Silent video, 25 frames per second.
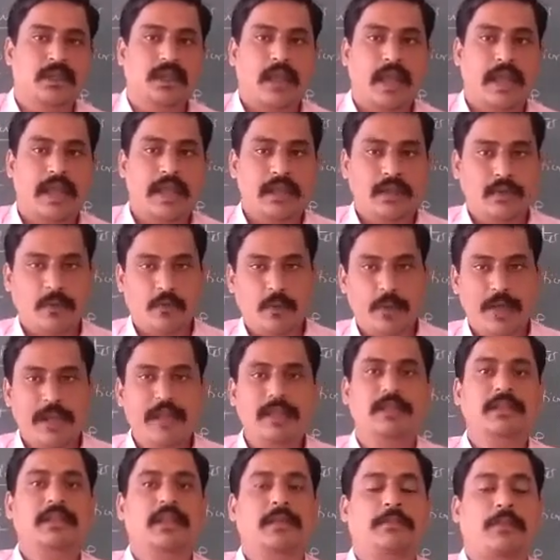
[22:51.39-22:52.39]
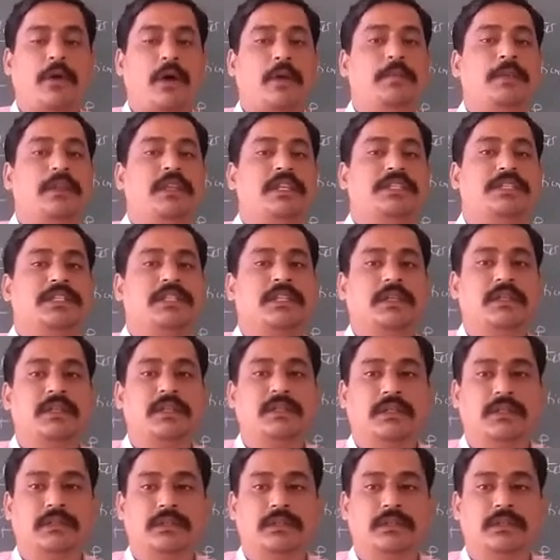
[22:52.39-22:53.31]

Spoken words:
And when the population